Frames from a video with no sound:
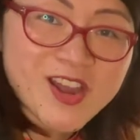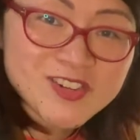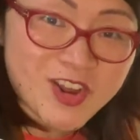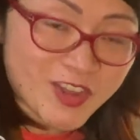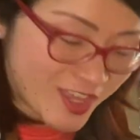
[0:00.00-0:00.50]

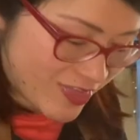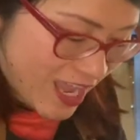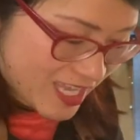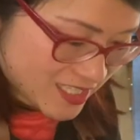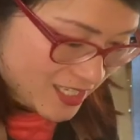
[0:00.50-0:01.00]
Now the
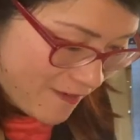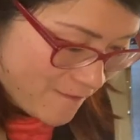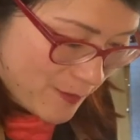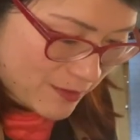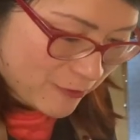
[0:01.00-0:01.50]

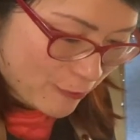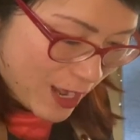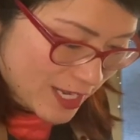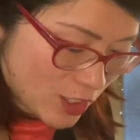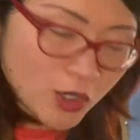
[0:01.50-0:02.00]
fat's been
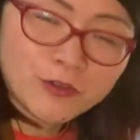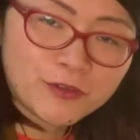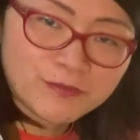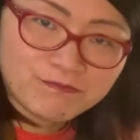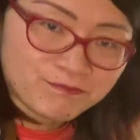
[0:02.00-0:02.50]
fried
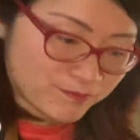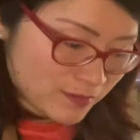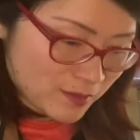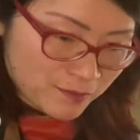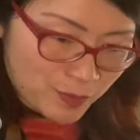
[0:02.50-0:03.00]

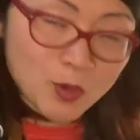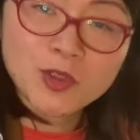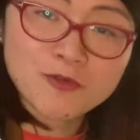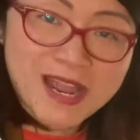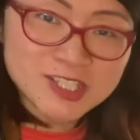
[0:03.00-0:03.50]
off. Pour
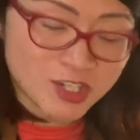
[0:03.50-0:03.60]
the rest